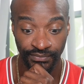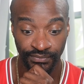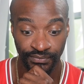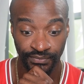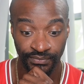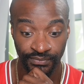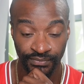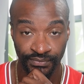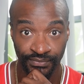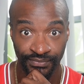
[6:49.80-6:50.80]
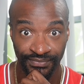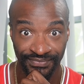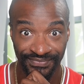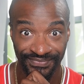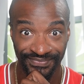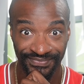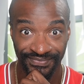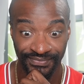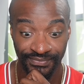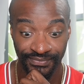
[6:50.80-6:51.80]

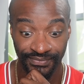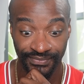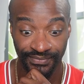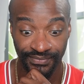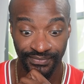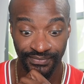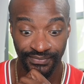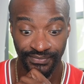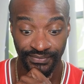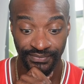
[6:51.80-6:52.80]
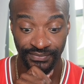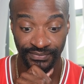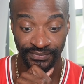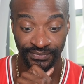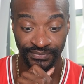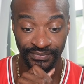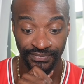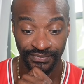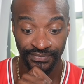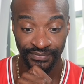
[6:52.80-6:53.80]

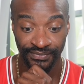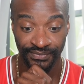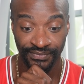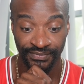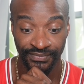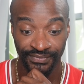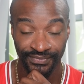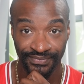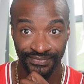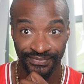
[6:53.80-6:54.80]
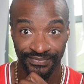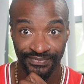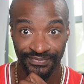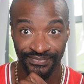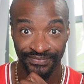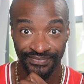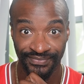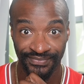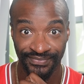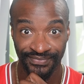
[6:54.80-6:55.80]

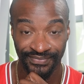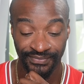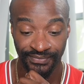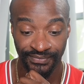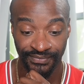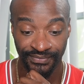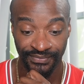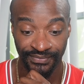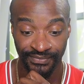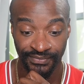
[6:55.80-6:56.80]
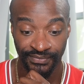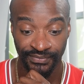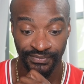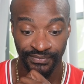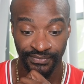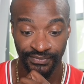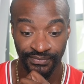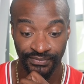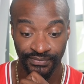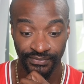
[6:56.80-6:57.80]
This person isn't speaking.